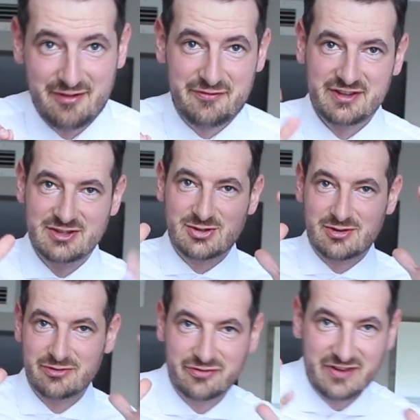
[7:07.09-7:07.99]
everything
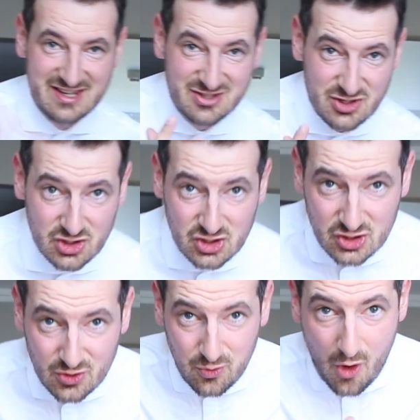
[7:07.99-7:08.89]
sort of is
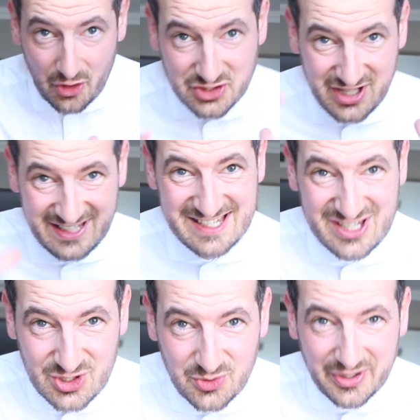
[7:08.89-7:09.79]
squashed and
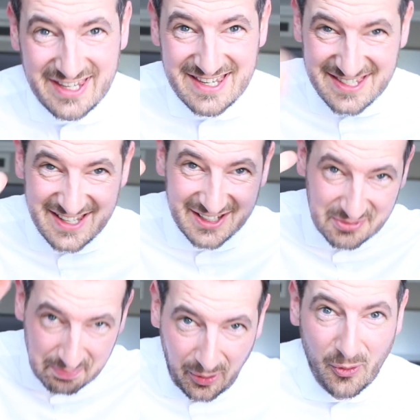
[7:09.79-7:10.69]
squeezed
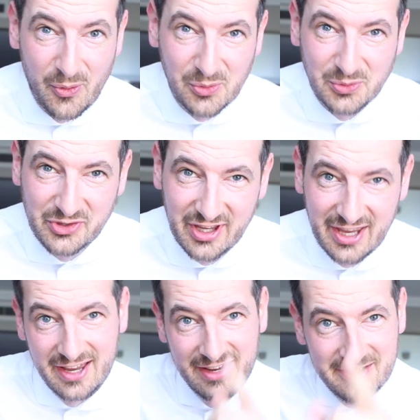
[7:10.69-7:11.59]
and pulled.
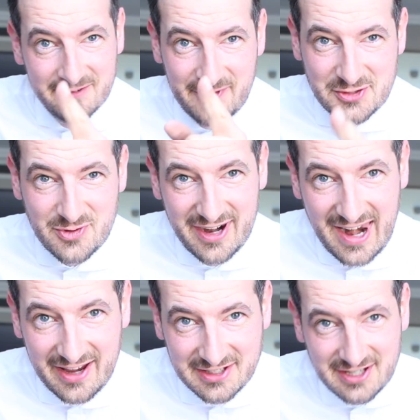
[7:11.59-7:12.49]
That's what I
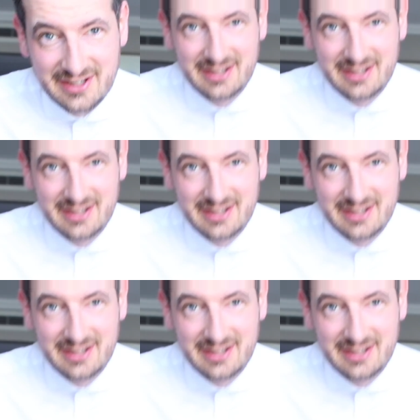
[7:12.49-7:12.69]
like.